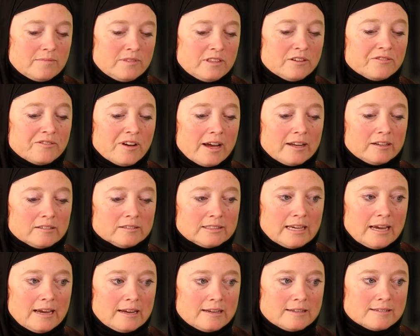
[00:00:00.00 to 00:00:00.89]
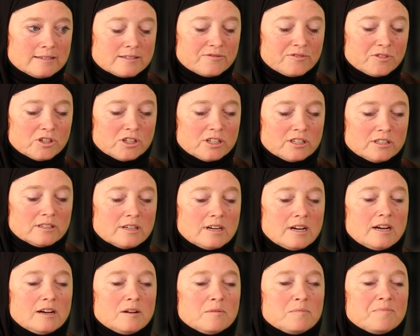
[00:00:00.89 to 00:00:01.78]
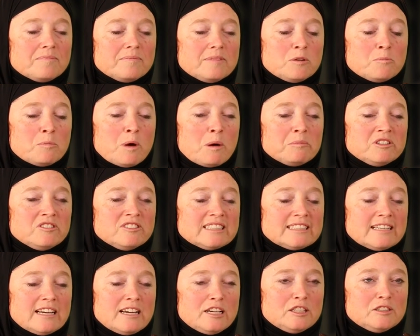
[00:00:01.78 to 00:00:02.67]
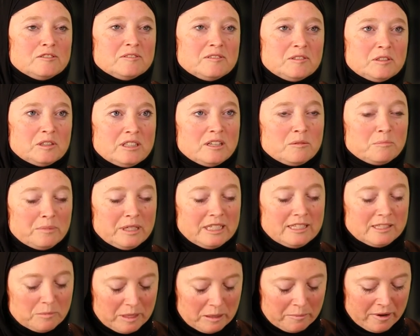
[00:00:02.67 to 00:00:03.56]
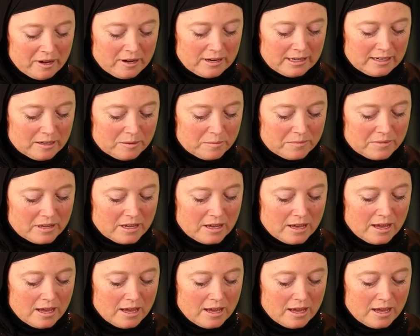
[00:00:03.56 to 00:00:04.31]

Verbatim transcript: the final days for um, Imam Hussein, peace be upon him,